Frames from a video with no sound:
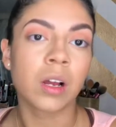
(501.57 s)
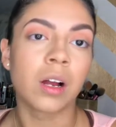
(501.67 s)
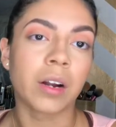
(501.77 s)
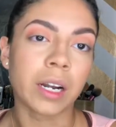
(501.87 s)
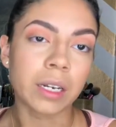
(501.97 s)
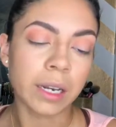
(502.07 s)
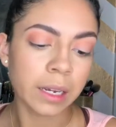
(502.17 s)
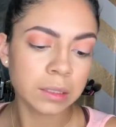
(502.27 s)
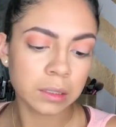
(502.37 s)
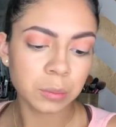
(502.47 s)
Alright,
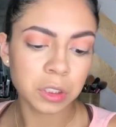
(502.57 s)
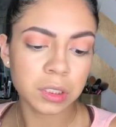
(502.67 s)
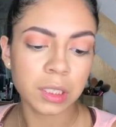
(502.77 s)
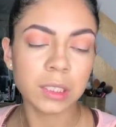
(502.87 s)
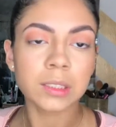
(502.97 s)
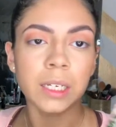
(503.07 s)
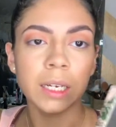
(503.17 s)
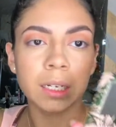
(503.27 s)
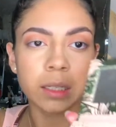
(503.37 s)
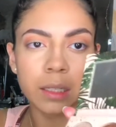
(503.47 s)
next I'm just gonna take